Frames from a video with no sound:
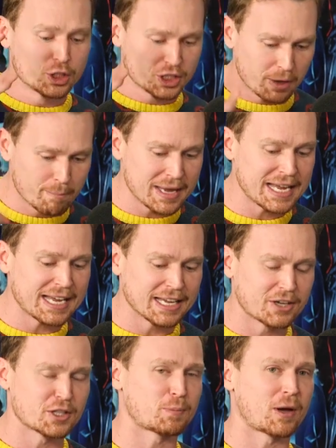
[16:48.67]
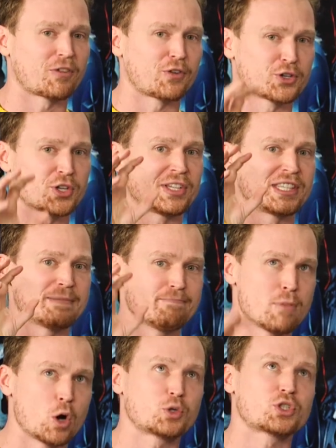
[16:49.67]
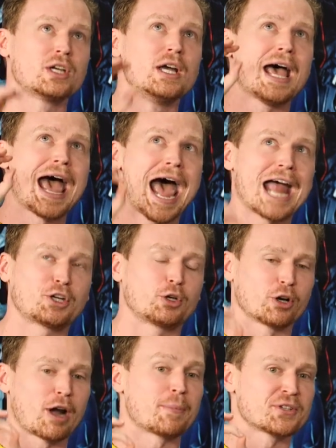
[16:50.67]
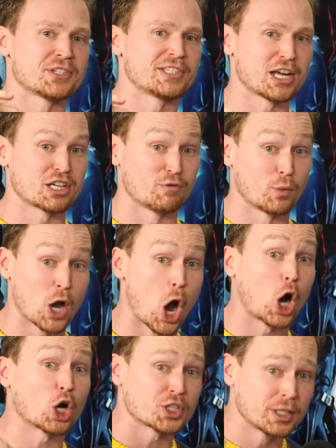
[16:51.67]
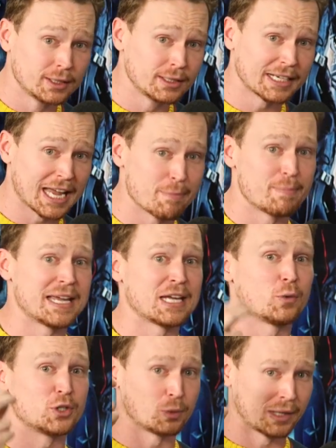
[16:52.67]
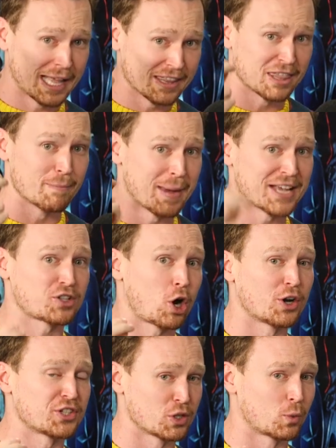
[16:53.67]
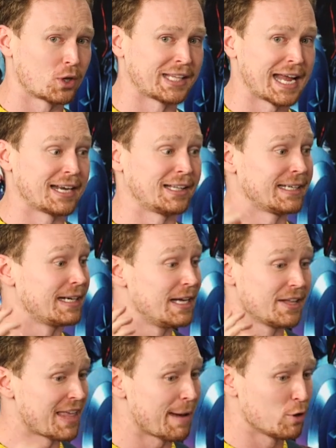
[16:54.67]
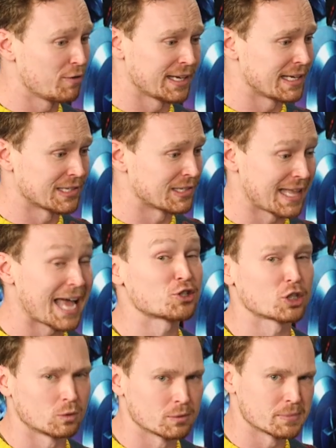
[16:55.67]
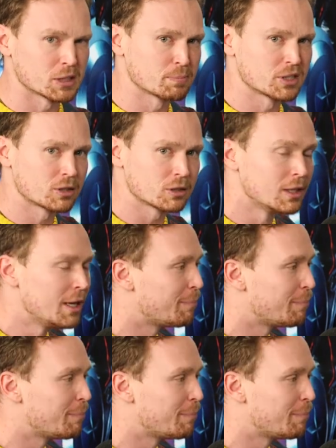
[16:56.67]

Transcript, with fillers: To me, Into the Spider Verse is the most accurate representation of what art can be when you let the best artist in the world handle it. That movie is that should have won Best Picture.